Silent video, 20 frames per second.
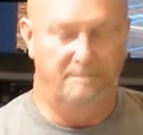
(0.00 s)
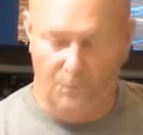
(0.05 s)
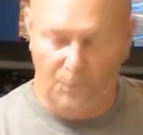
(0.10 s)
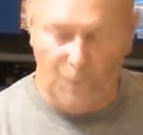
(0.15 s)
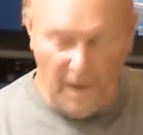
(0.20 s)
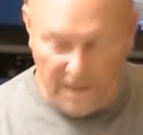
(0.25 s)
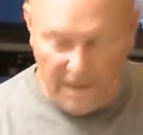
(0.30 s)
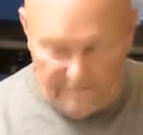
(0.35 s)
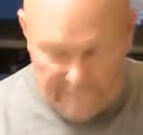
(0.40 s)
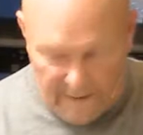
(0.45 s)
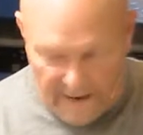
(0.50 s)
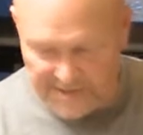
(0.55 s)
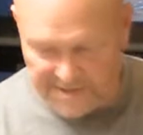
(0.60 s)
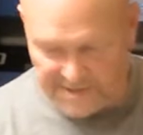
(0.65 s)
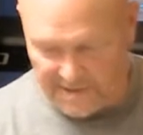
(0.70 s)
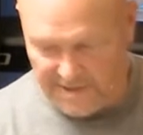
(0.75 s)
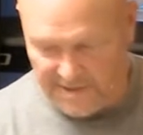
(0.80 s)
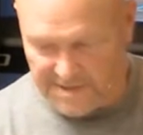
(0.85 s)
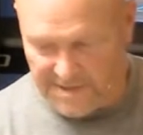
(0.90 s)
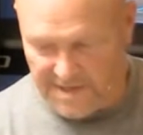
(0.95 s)
really
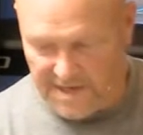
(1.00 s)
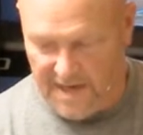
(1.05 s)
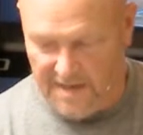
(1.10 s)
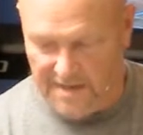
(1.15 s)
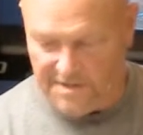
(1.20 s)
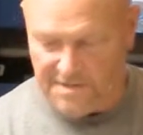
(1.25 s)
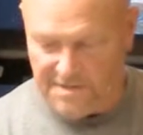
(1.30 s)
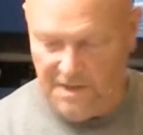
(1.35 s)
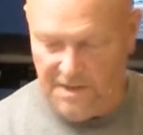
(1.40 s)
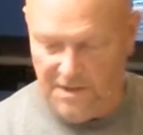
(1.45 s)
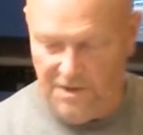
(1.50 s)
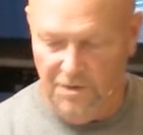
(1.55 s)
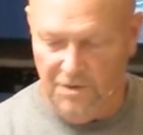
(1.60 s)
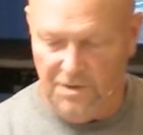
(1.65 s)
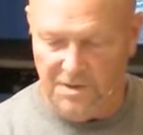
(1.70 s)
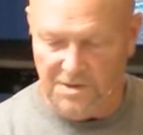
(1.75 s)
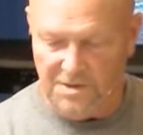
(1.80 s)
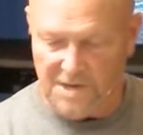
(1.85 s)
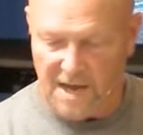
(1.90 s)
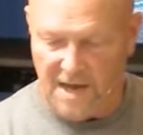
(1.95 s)
basically says that you
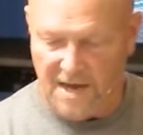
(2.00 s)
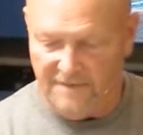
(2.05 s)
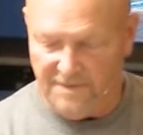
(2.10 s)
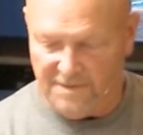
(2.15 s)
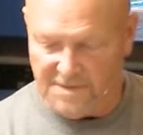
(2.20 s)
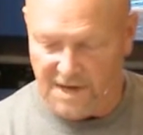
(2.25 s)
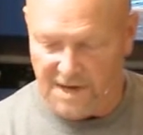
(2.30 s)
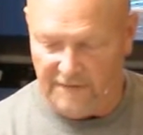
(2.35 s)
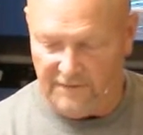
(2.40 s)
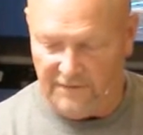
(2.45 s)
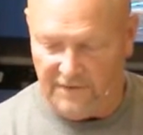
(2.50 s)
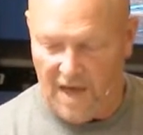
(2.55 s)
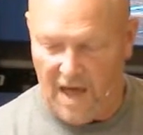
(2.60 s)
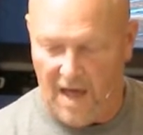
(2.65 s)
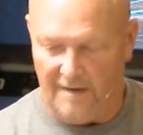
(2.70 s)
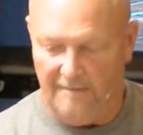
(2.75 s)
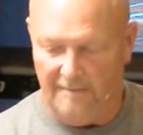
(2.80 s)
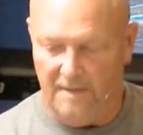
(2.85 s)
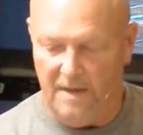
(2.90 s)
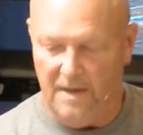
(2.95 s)
can save yourself a
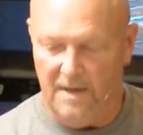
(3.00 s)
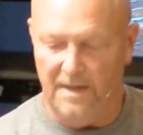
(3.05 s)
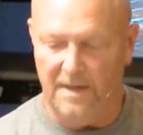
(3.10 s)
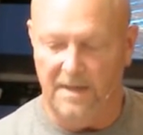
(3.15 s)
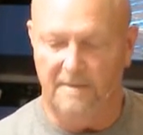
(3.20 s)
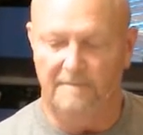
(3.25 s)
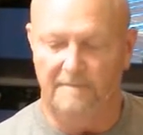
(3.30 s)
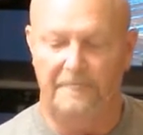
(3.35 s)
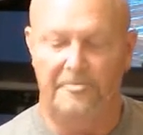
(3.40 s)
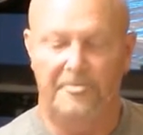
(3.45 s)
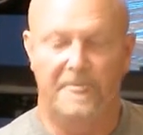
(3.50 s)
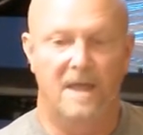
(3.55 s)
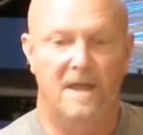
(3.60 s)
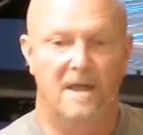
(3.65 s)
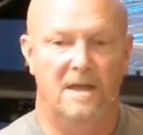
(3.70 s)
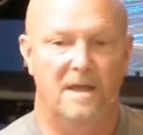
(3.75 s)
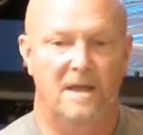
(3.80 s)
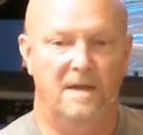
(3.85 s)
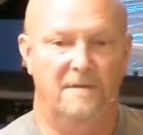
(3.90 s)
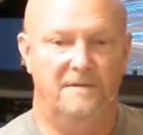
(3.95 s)
lot of money
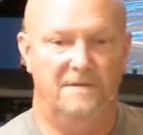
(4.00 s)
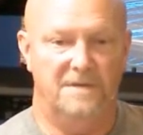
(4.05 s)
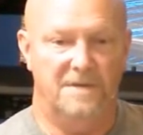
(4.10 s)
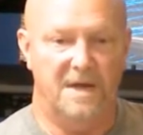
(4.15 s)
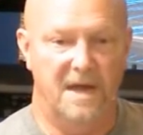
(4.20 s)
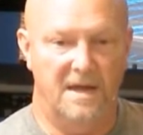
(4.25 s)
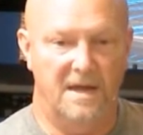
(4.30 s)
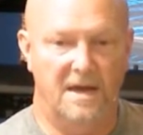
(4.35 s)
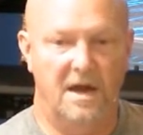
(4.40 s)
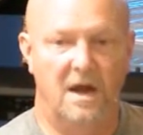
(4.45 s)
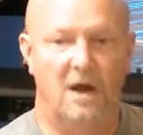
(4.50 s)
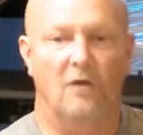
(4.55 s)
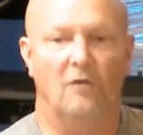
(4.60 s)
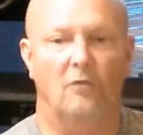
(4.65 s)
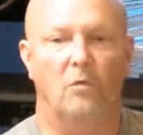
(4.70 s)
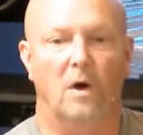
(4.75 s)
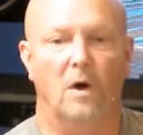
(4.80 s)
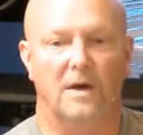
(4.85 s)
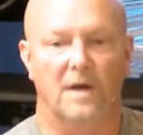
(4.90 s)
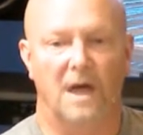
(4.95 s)
if you take care
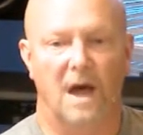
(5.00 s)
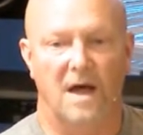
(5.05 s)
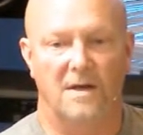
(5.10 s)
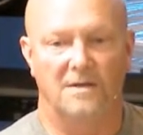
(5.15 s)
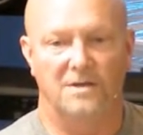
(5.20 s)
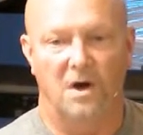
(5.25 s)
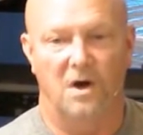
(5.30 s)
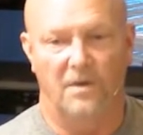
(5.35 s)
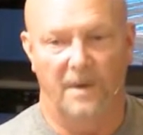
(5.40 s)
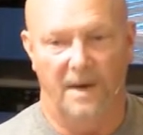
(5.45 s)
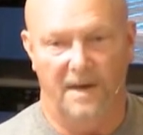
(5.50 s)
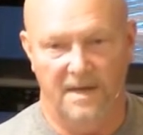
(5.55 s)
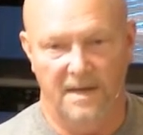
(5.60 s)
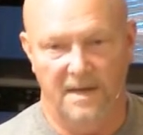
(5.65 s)
of what God's already